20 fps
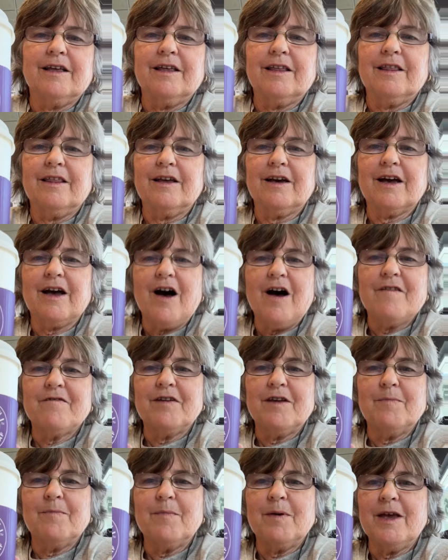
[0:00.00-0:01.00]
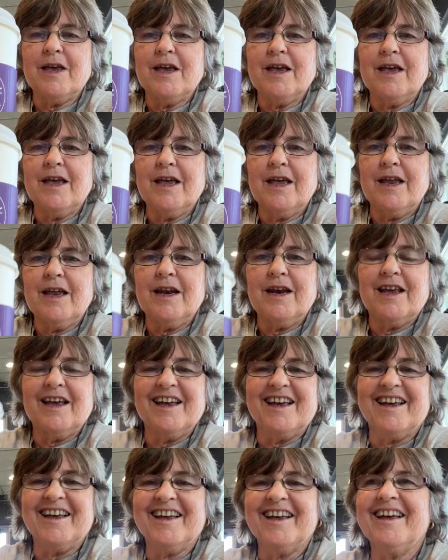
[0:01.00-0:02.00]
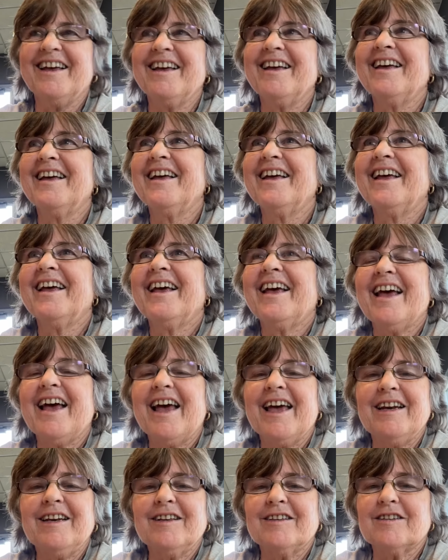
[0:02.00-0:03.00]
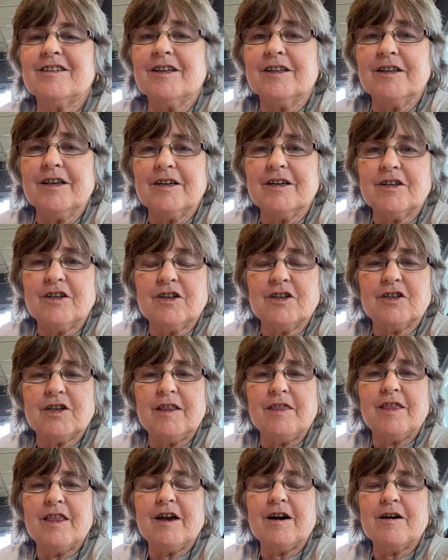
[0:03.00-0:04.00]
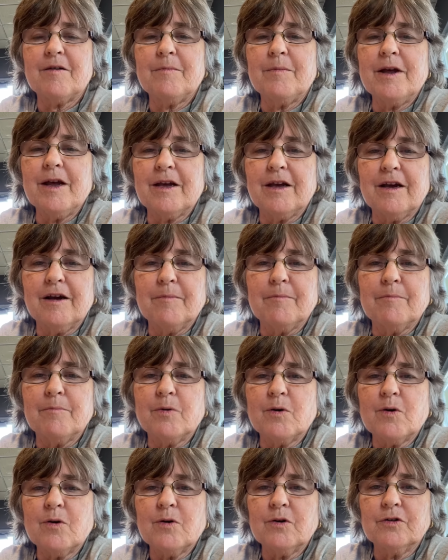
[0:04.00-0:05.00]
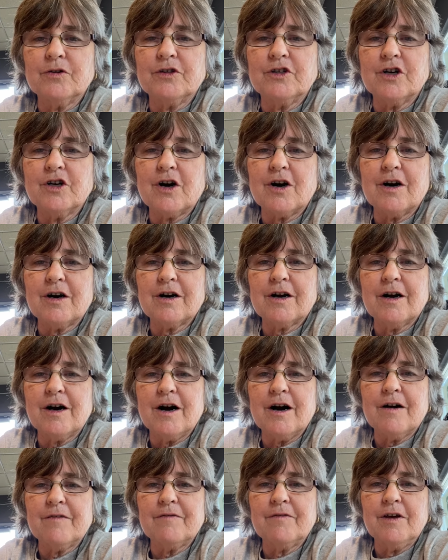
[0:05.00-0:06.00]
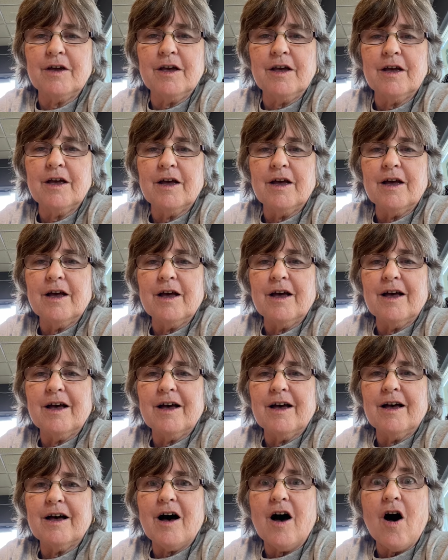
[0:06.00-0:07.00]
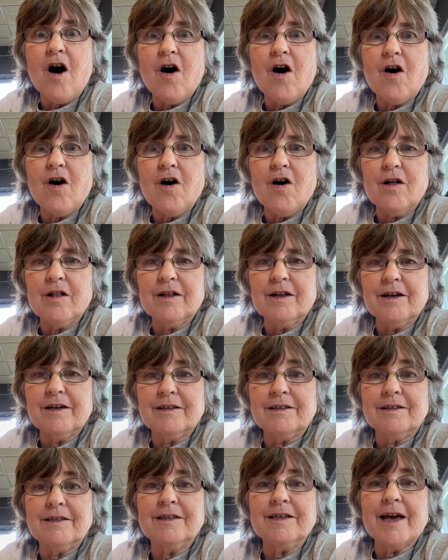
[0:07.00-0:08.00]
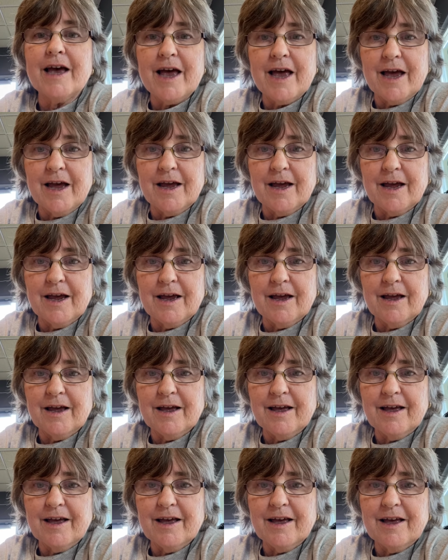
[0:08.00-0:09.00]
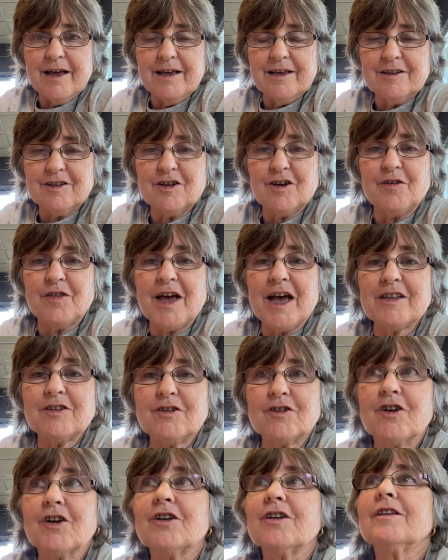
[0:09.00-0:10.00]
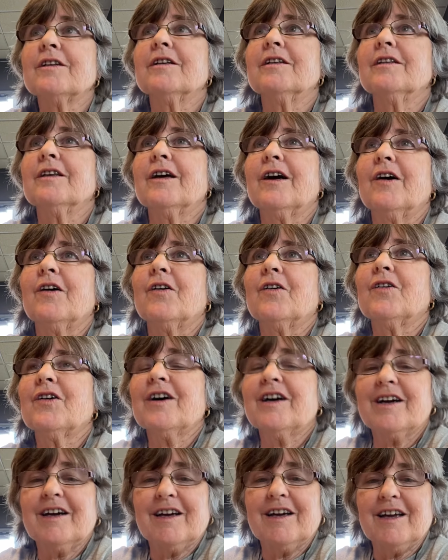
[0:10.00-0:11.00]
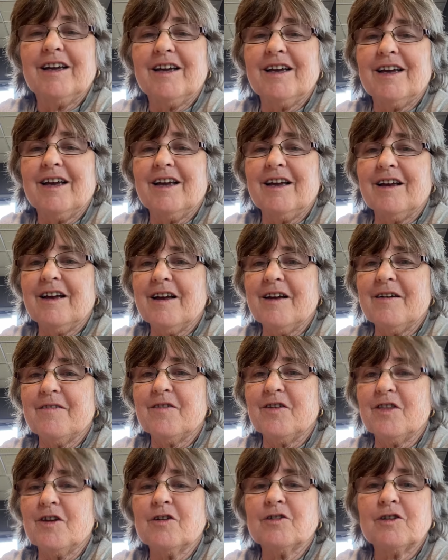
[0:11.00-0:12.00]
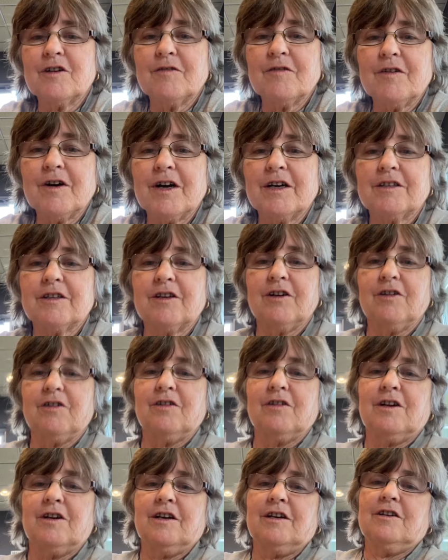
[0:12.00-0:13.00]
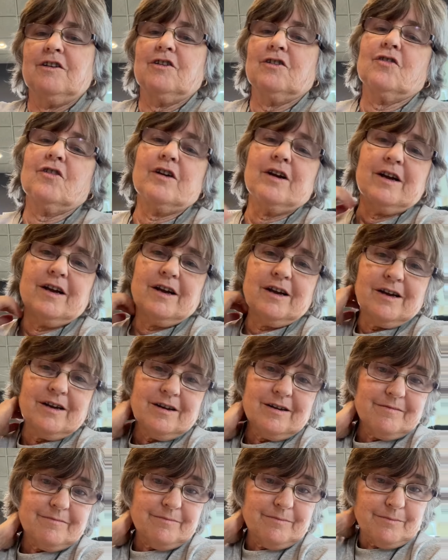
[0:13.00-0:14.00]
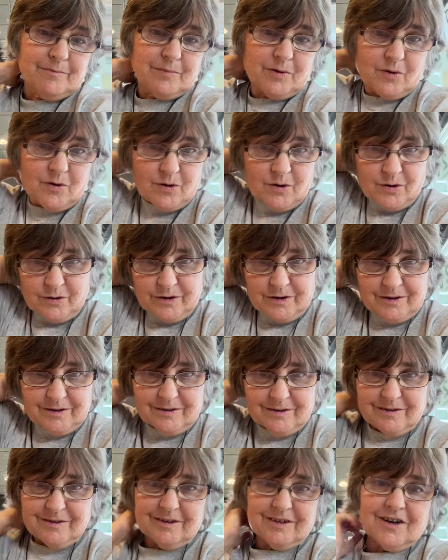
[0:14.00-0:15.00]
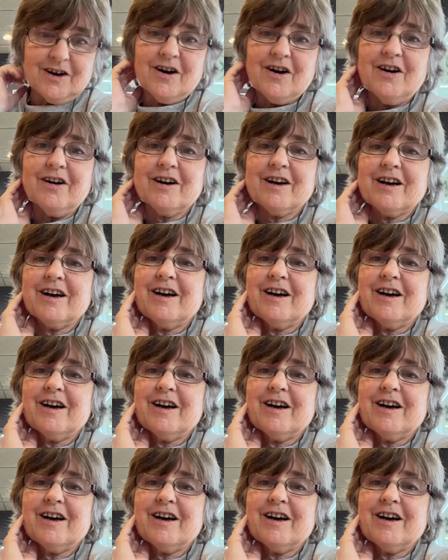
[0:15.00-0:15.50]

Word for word: the coffee bean. And it's delicious, and they're making bold, dark coffee all day. So that's good to know. For those of us who enjoy bold, dark